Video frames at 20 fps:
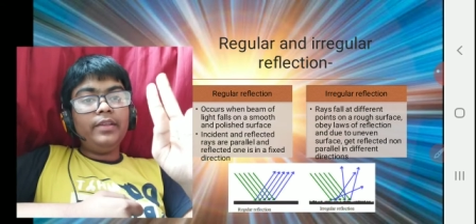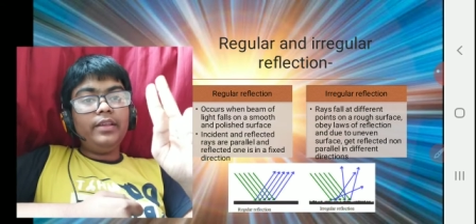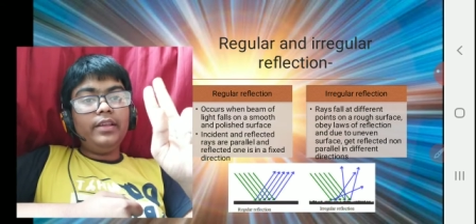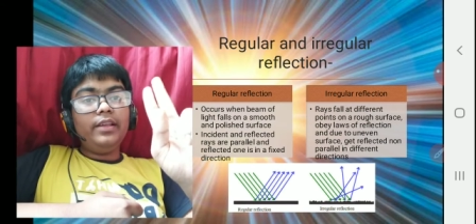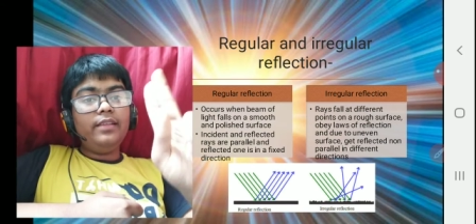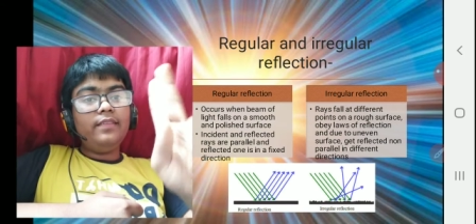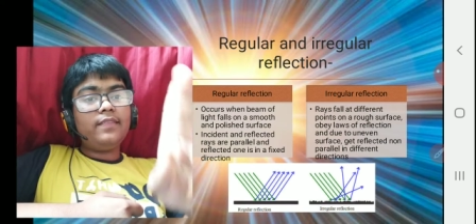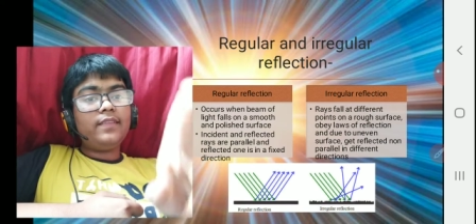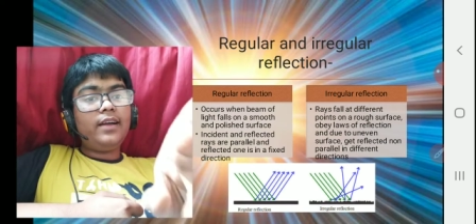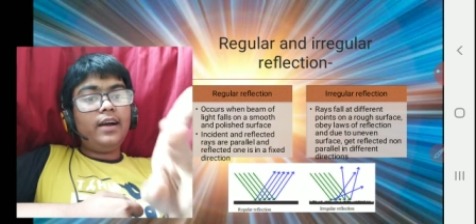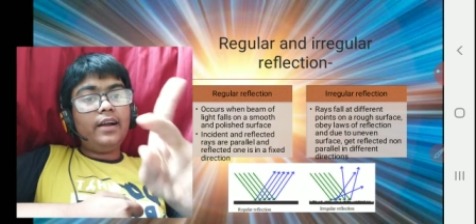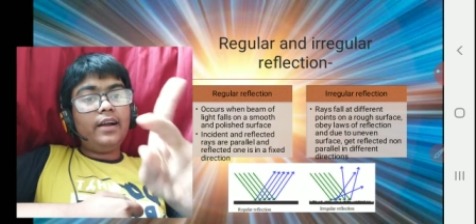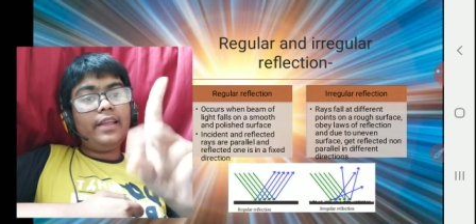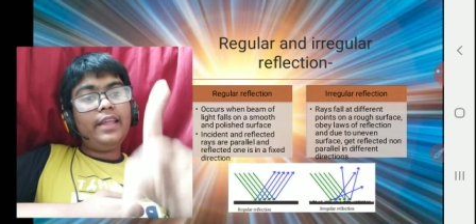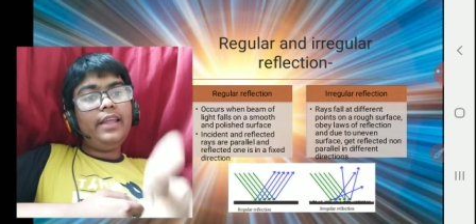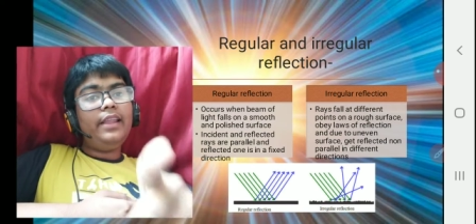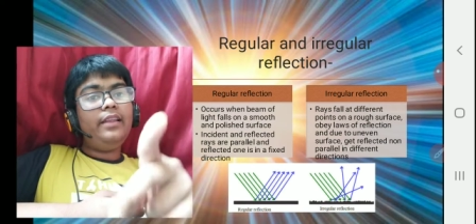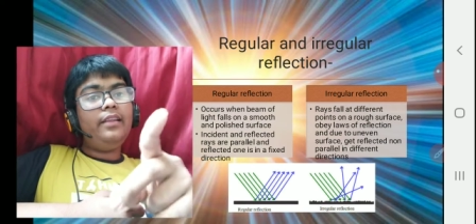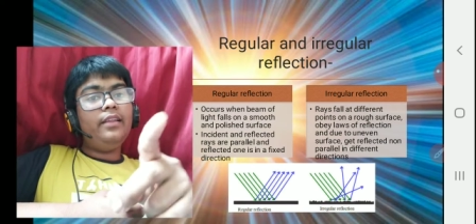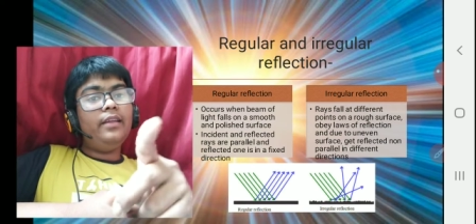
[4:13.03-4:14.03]
is
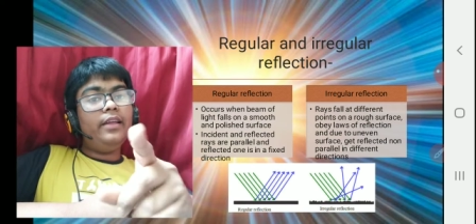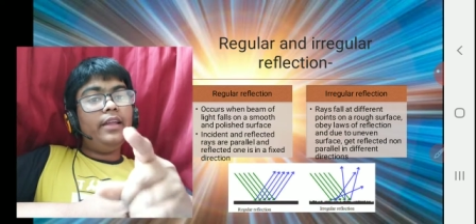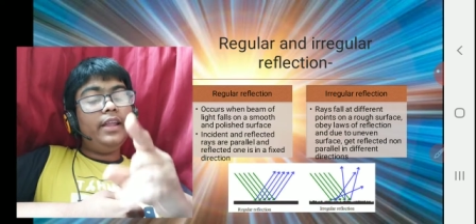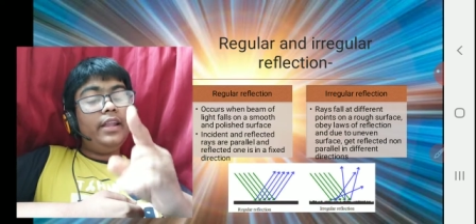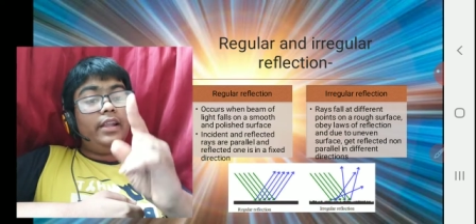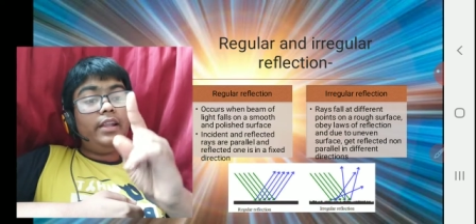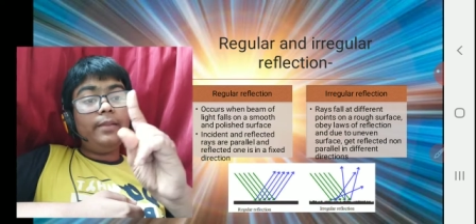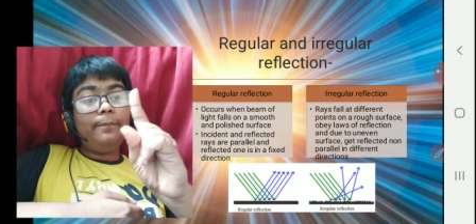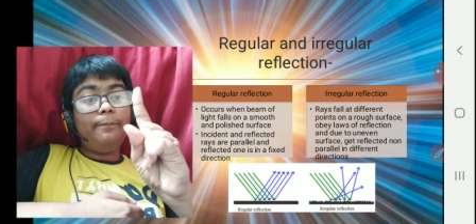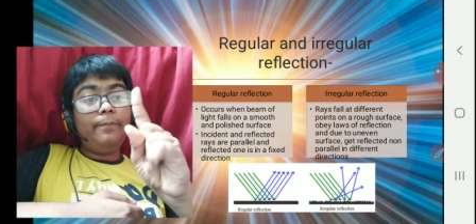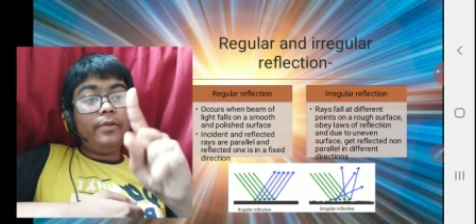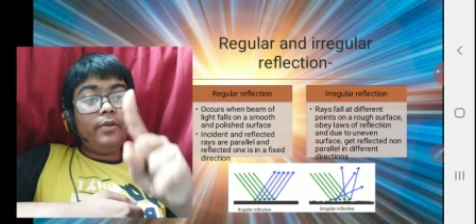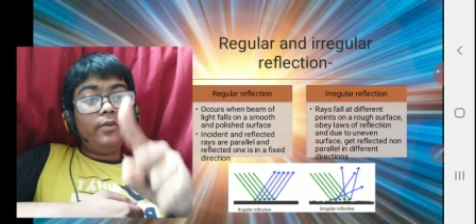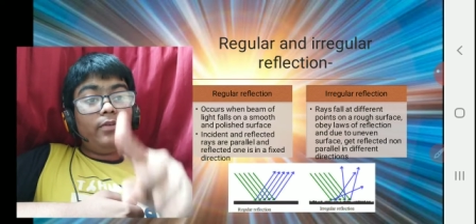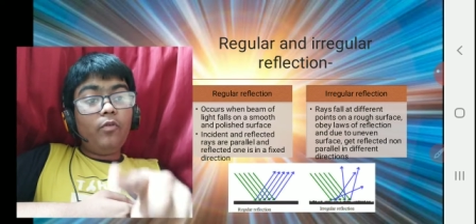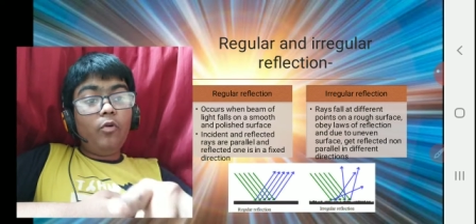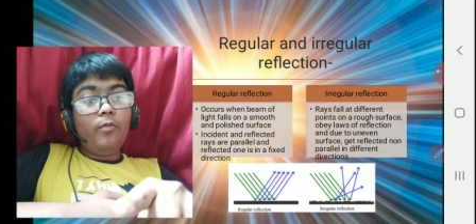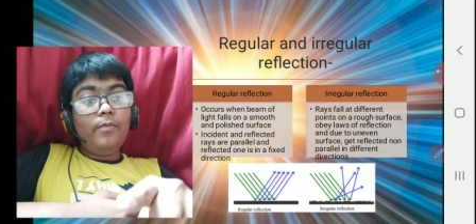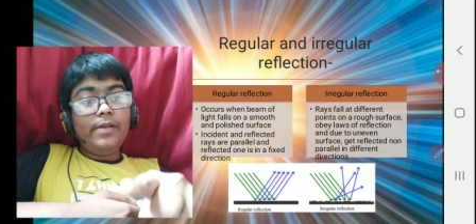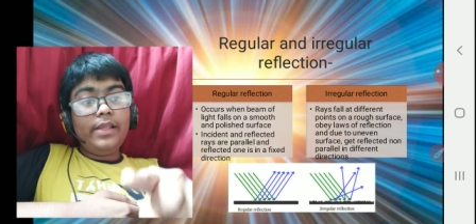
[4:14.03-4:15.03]
again, it
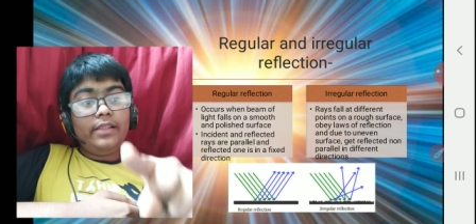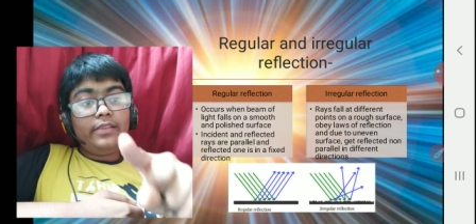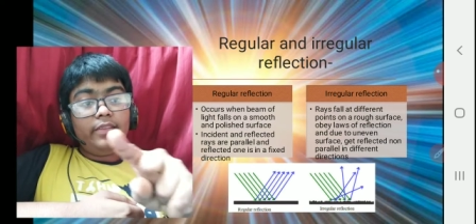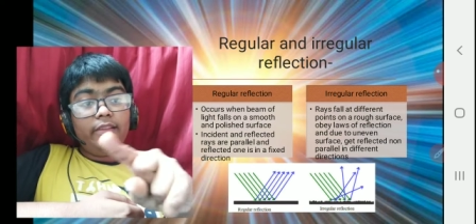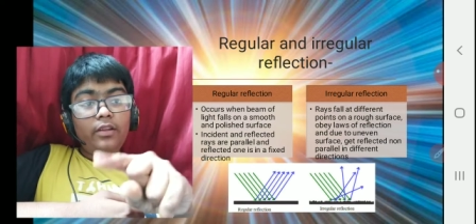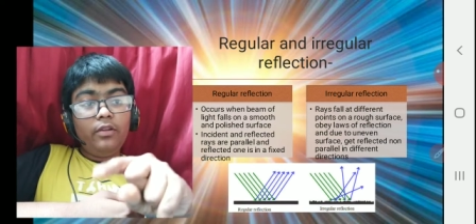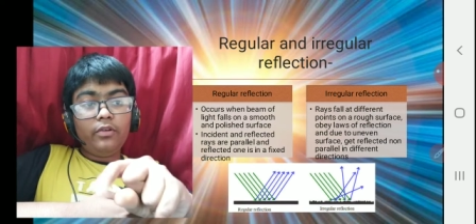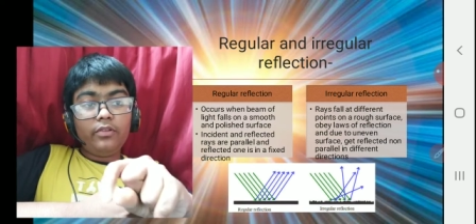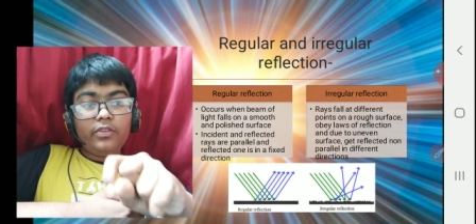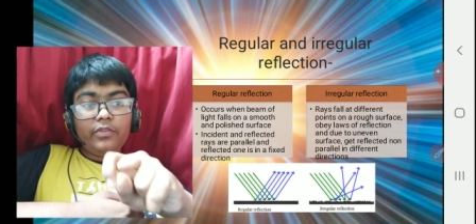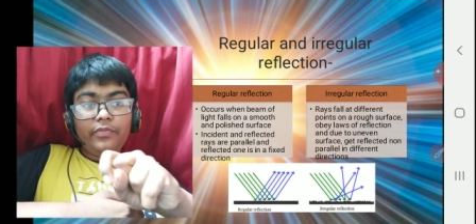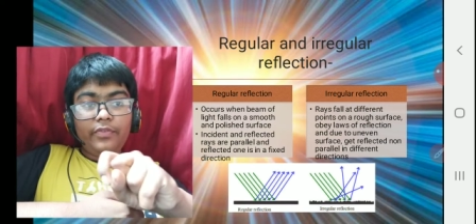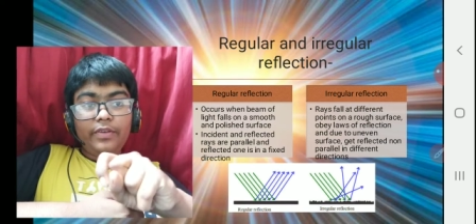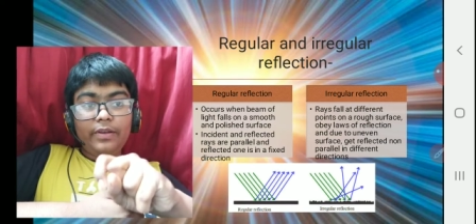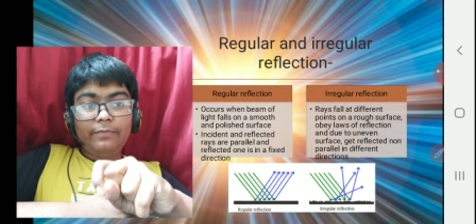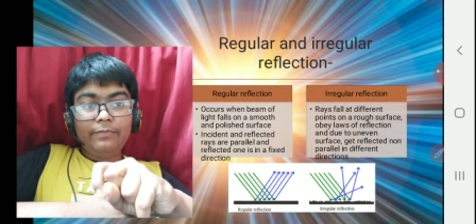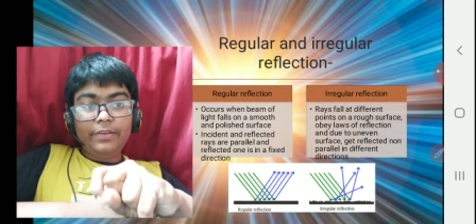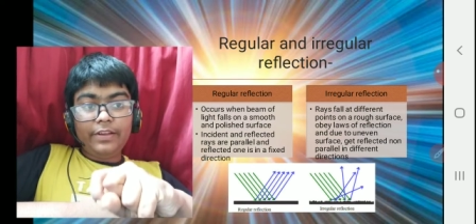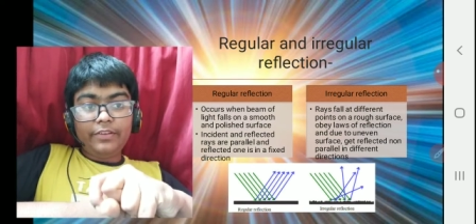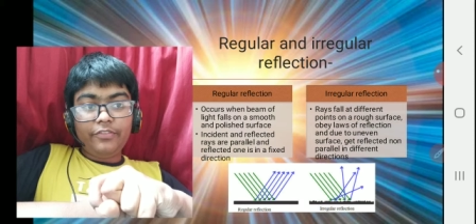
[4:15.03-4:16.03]
obeys the laws of
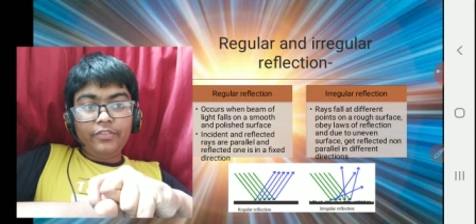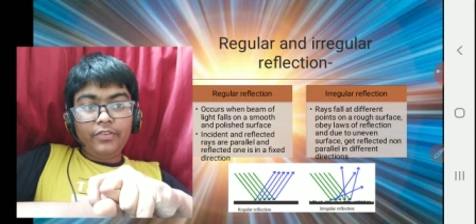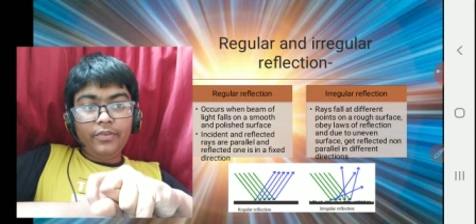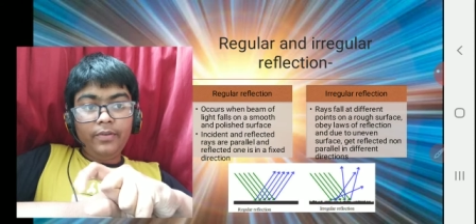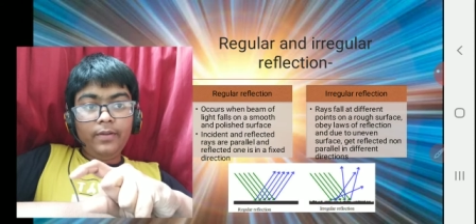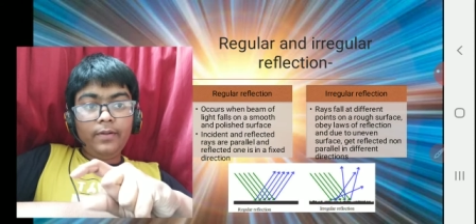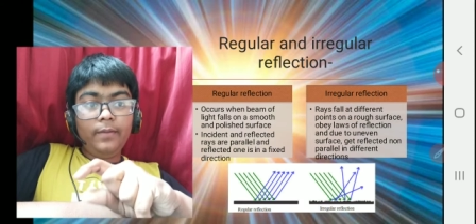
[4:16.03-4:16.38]
reflection,